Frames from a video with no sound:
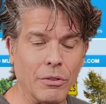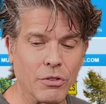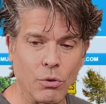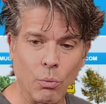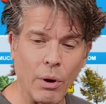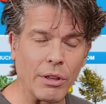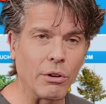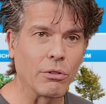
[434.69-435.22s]
So
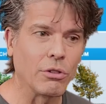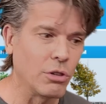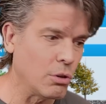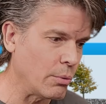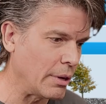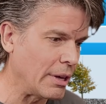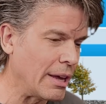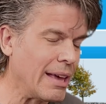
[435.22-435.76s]
what you're
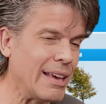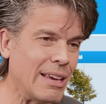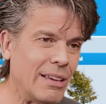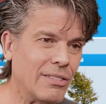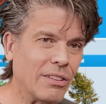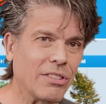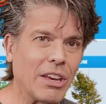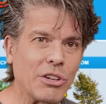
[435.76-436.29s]
doing
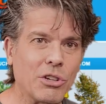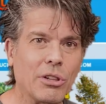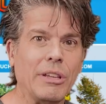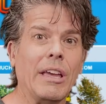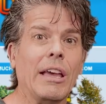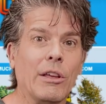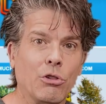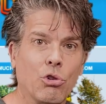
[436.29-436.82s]
is essentially